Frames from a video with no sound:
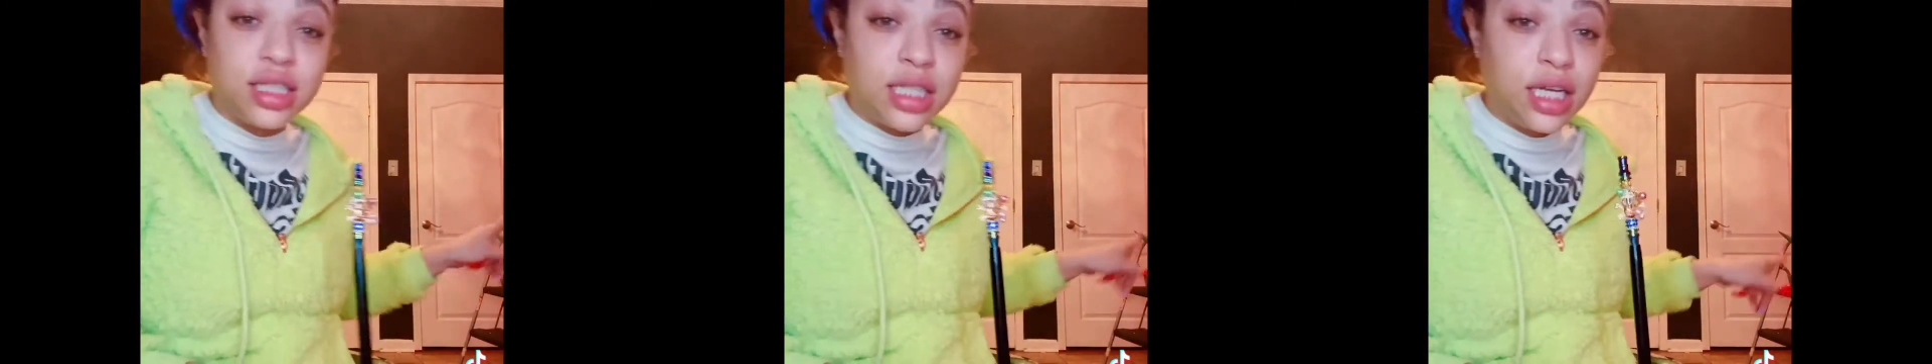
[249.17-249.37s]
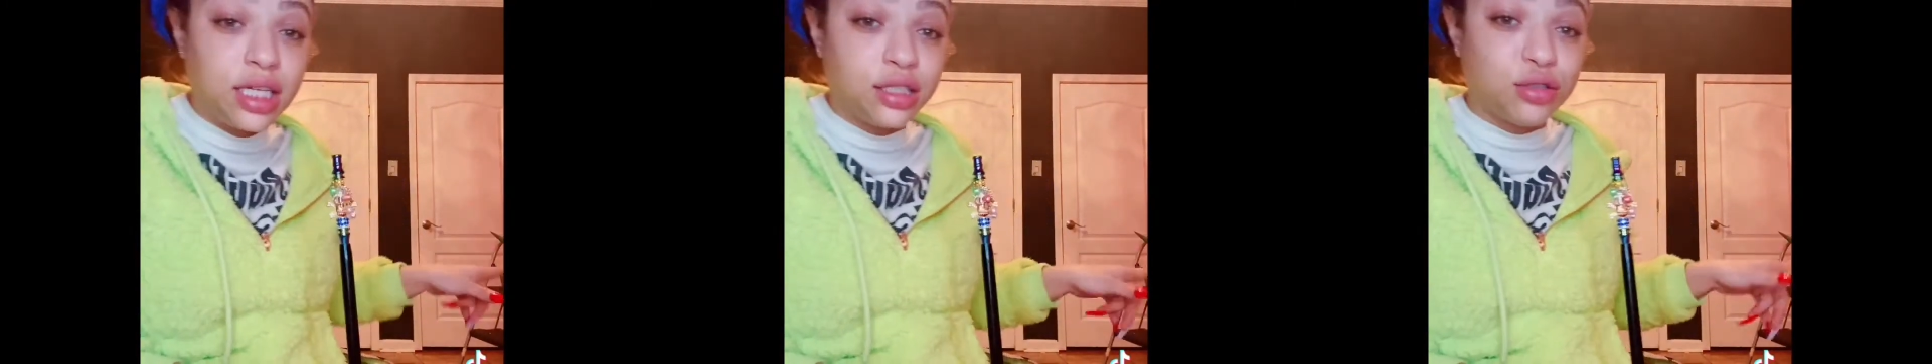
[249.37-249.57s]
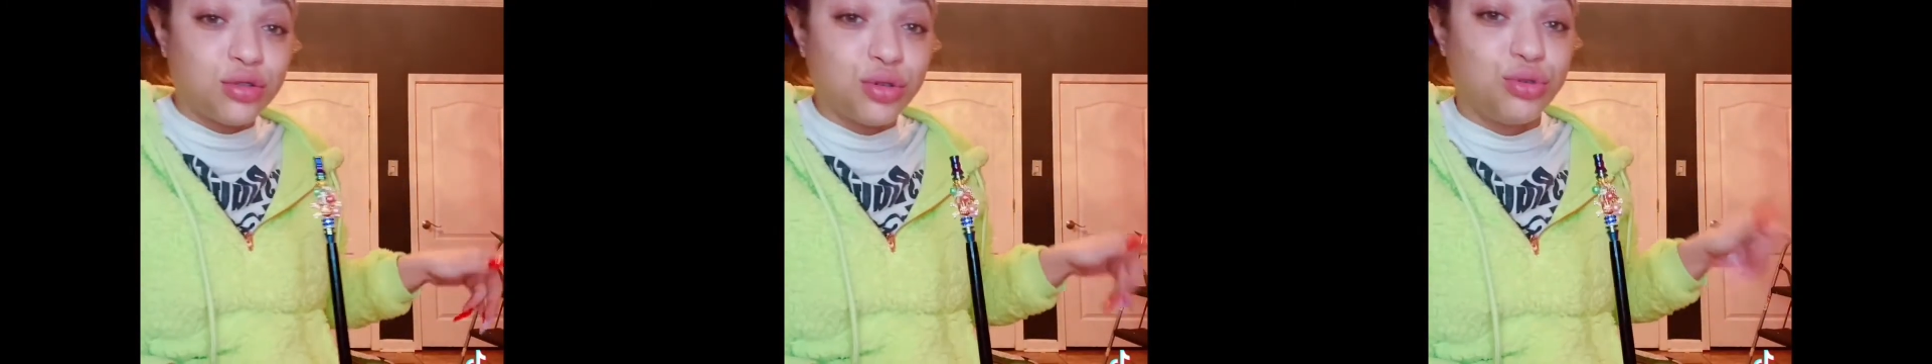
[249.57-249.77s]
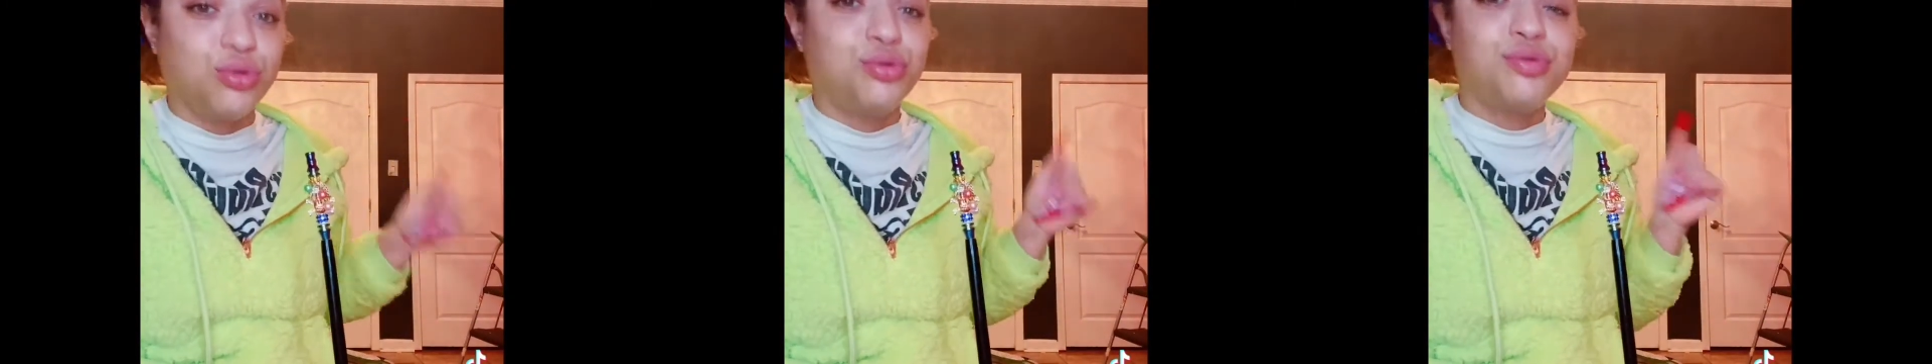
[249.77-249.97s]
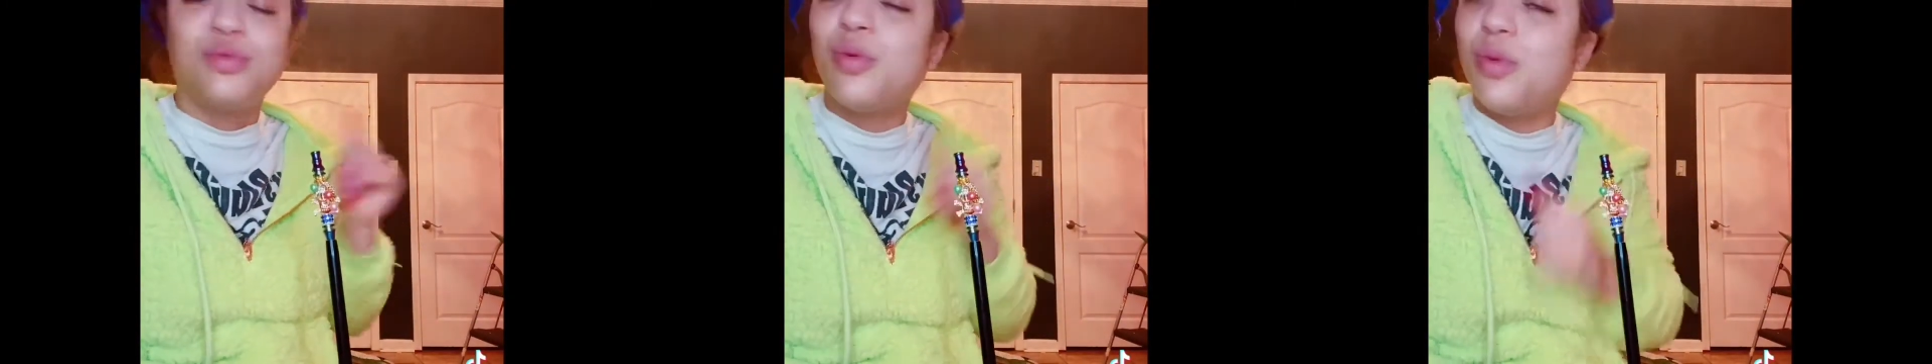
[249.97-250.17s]
see the
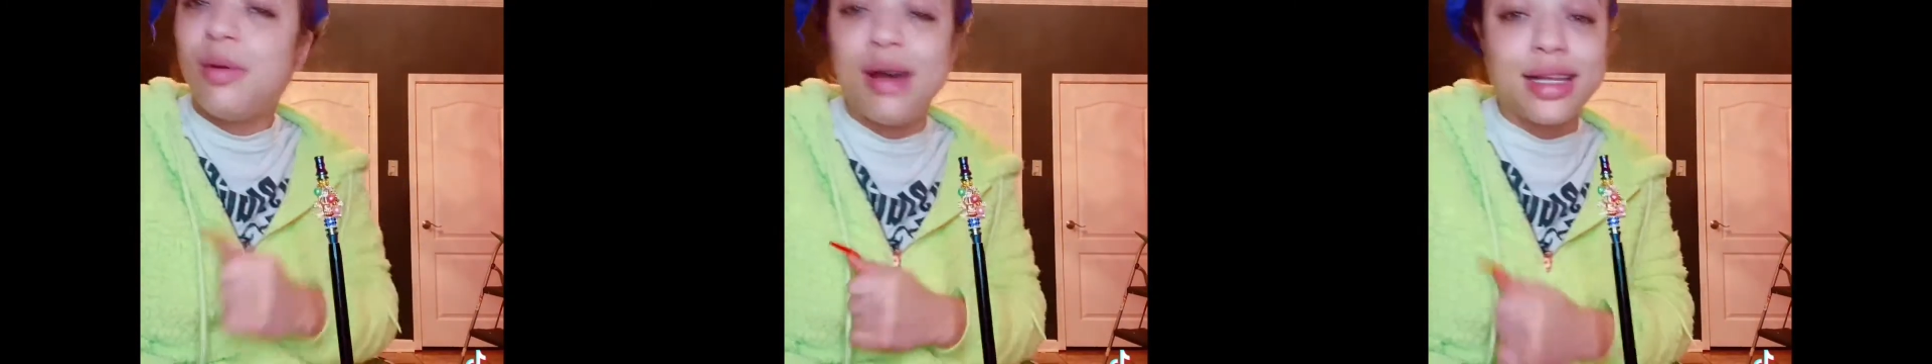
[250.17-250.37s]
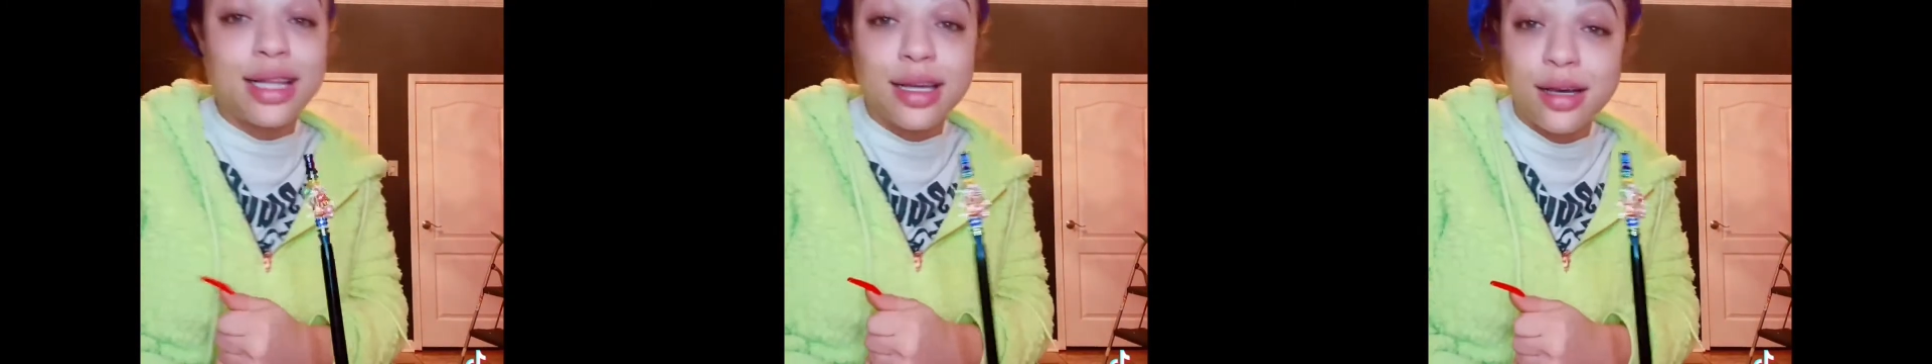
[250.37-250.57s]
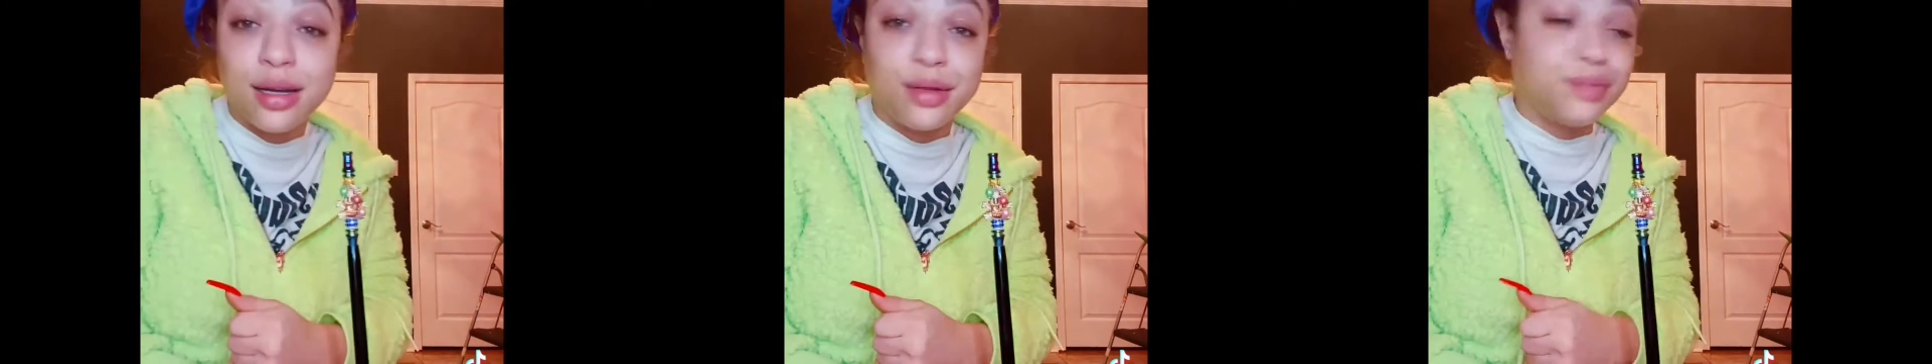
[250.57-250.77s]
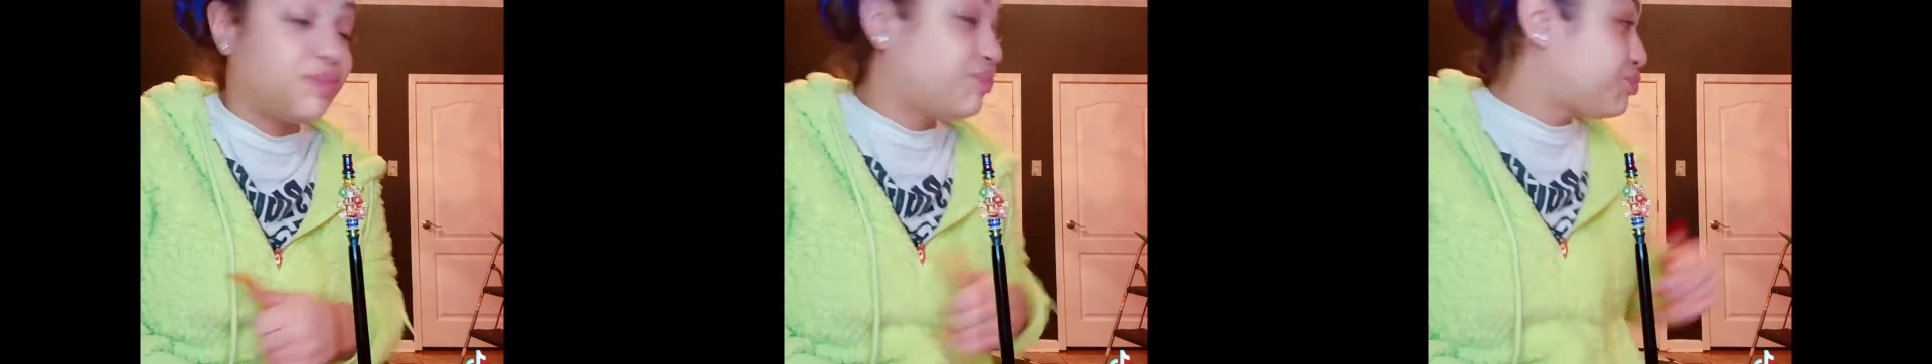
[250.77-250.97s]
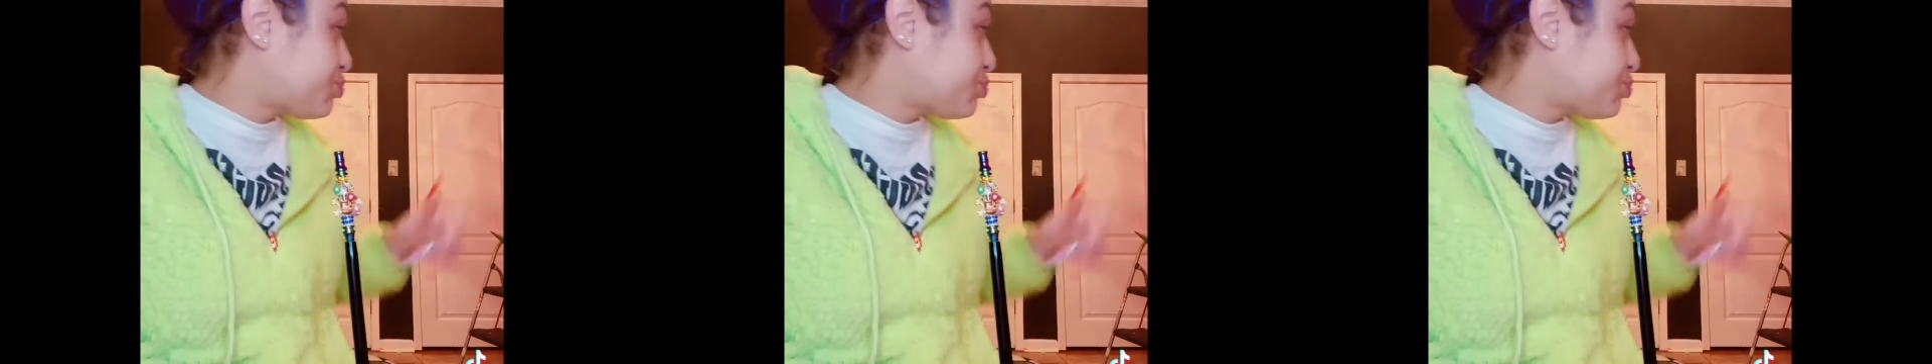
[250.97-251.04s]
stool? We about to cut up.